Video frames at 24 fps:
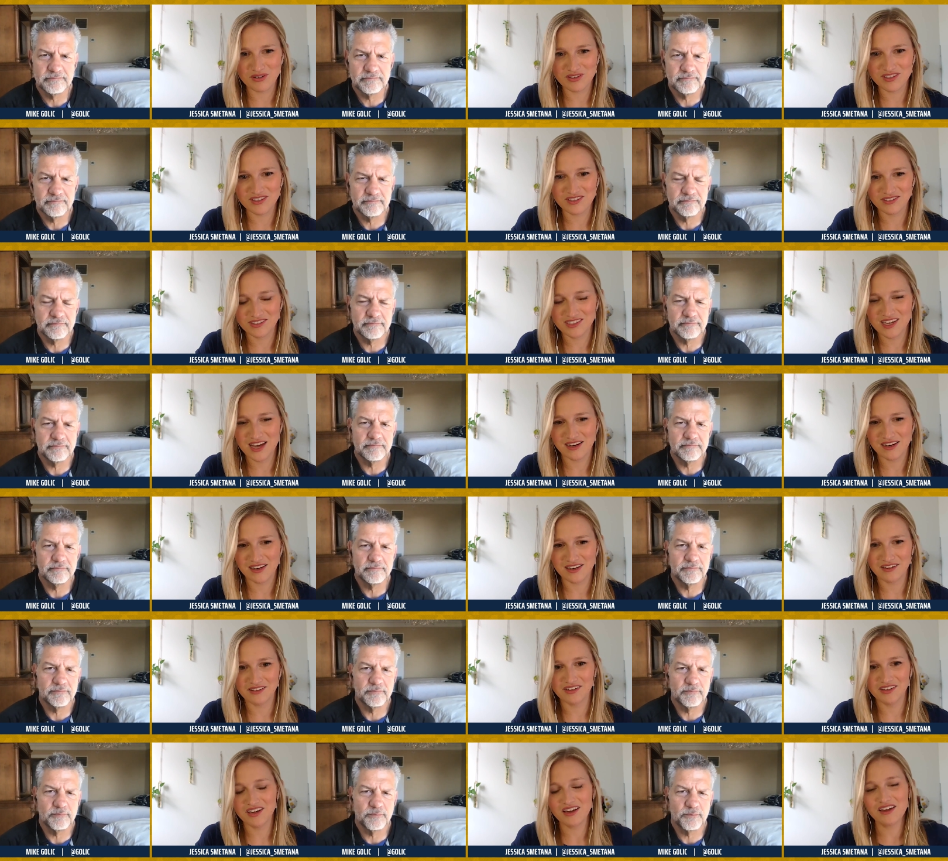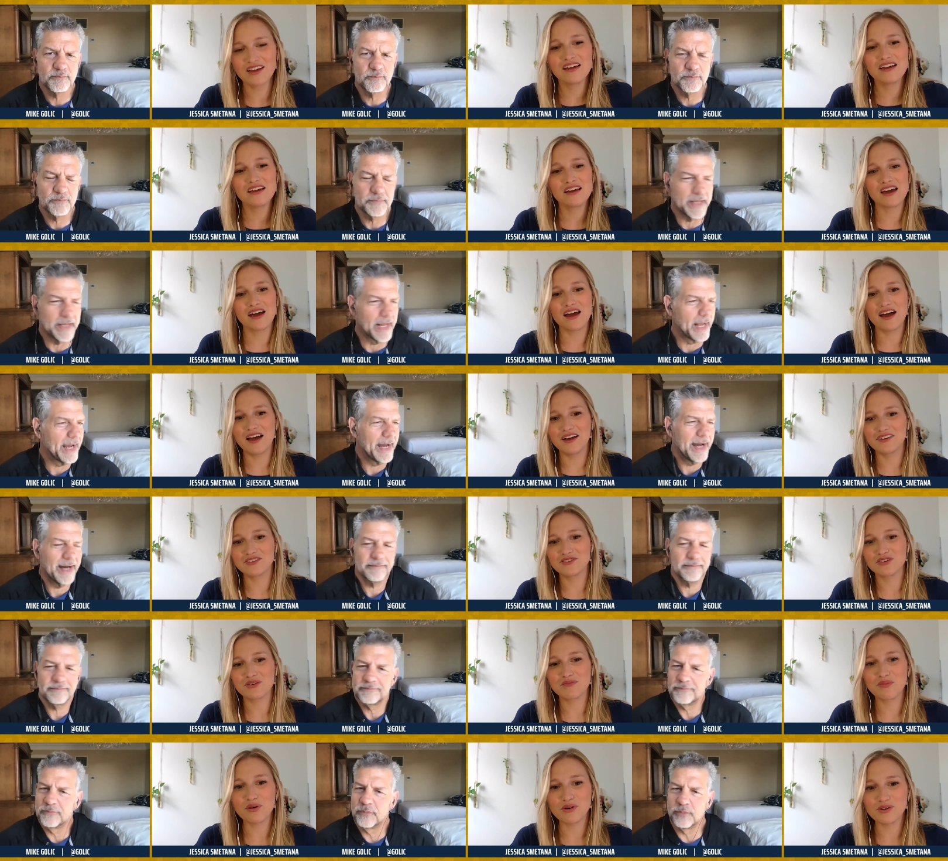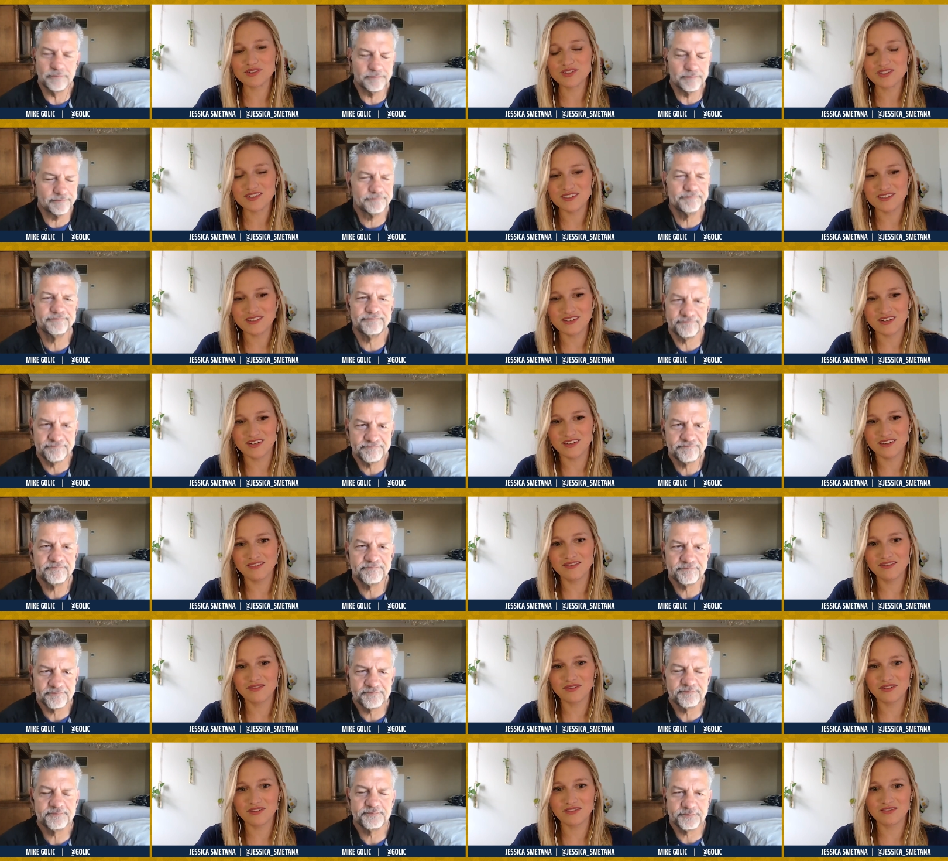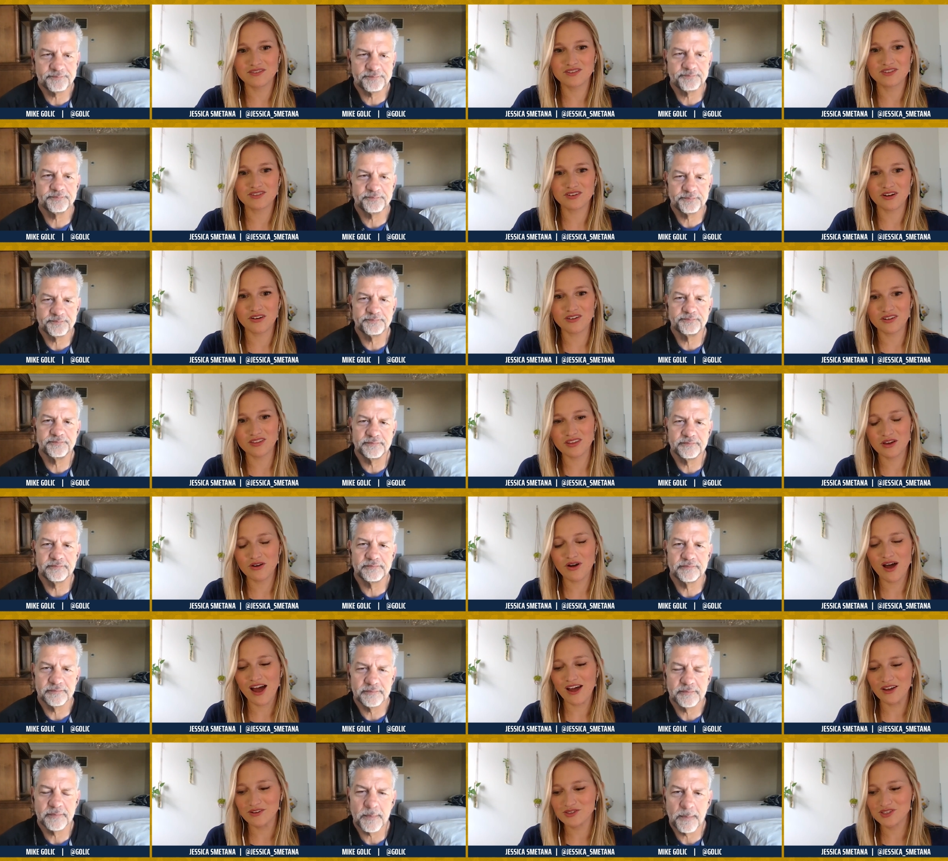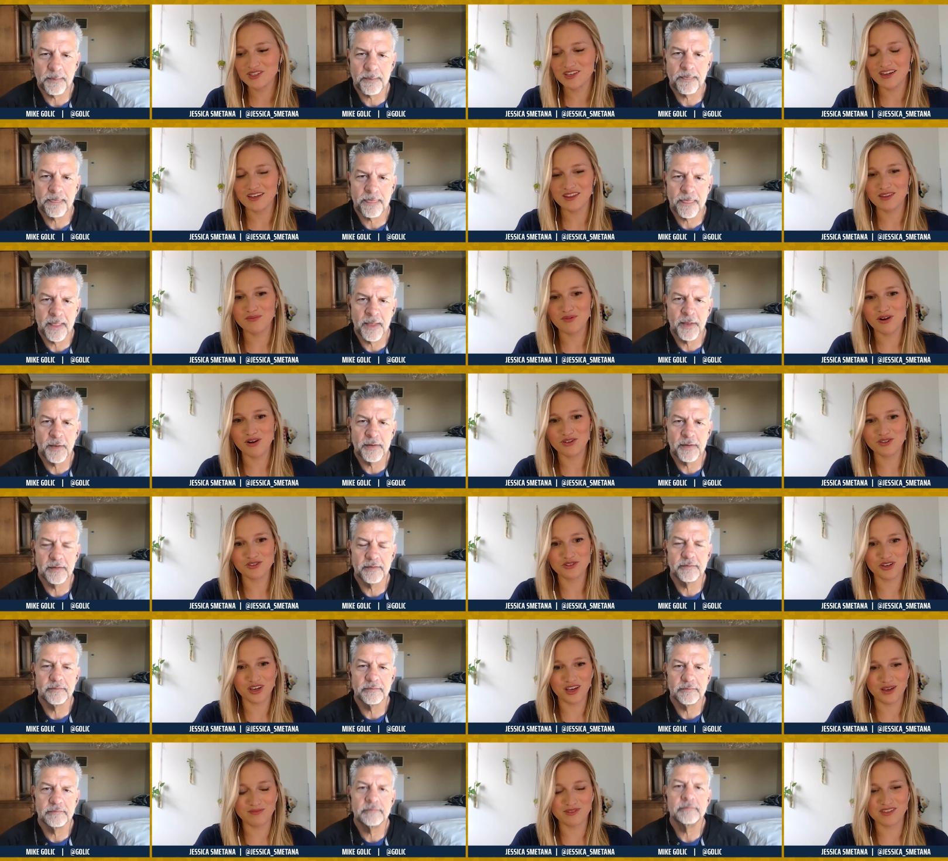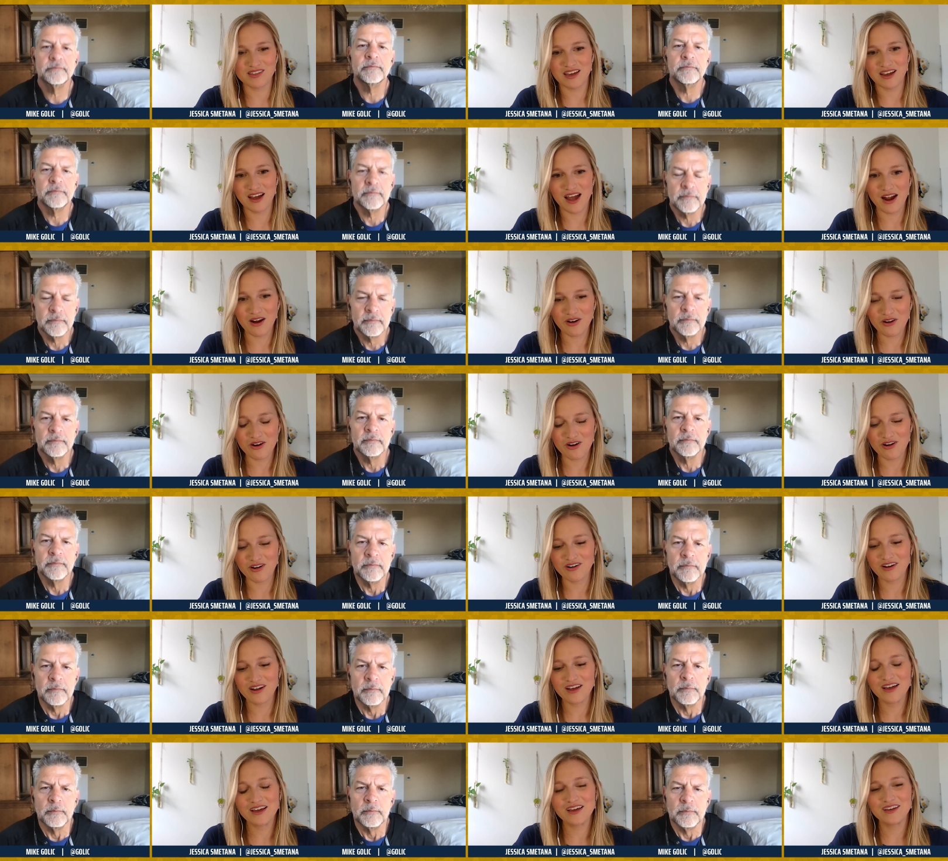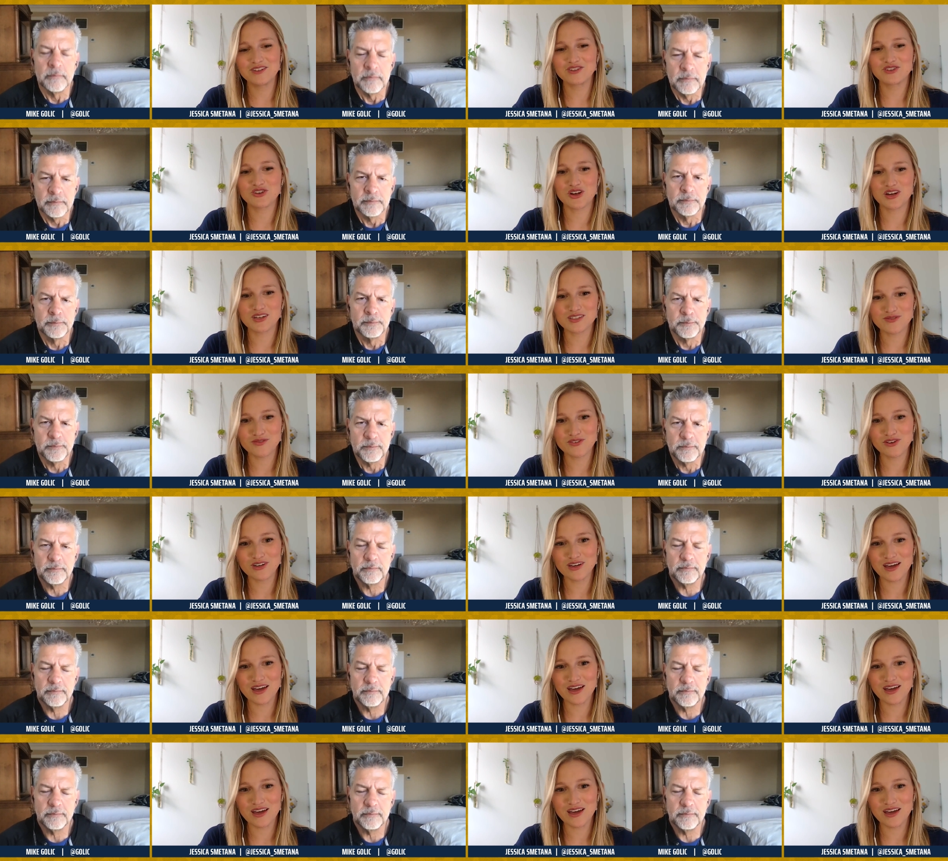Speaker 1: still technically, uh, yeah. uh, during bowl season and started the Ohio State and the Marshall games and then got hurt. He's transferring to